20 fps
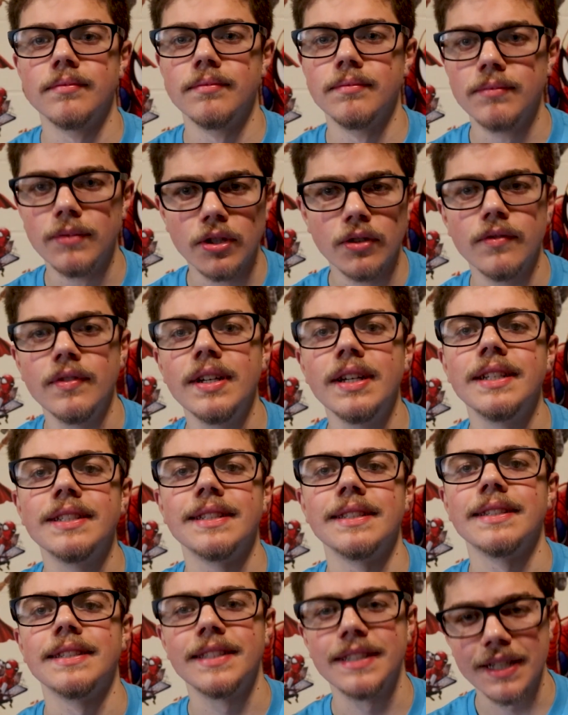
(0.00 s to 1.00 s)
movies
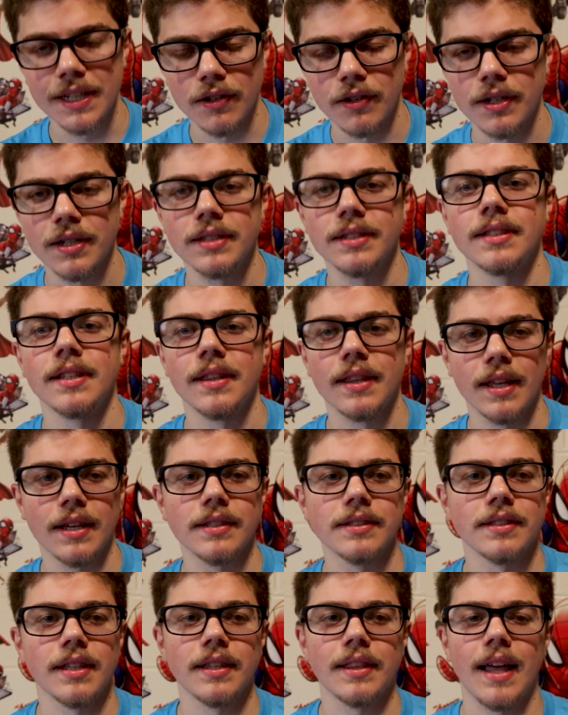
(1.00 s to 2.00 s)
and series and
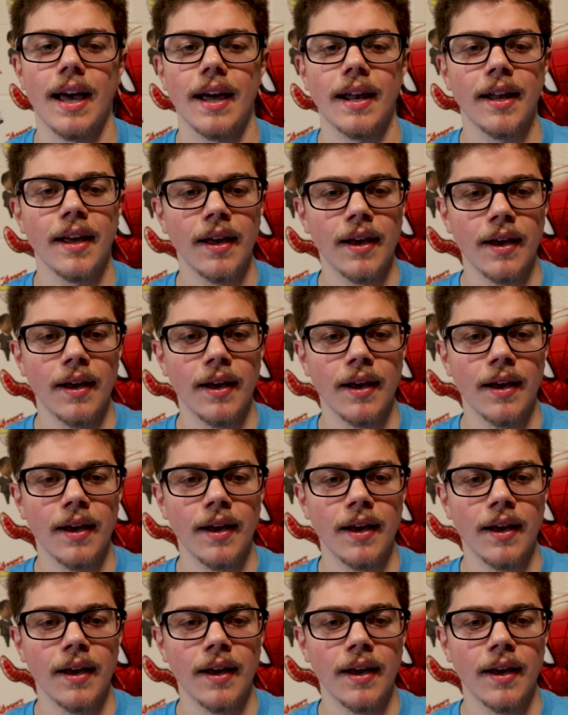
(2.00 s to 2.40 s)
things like that.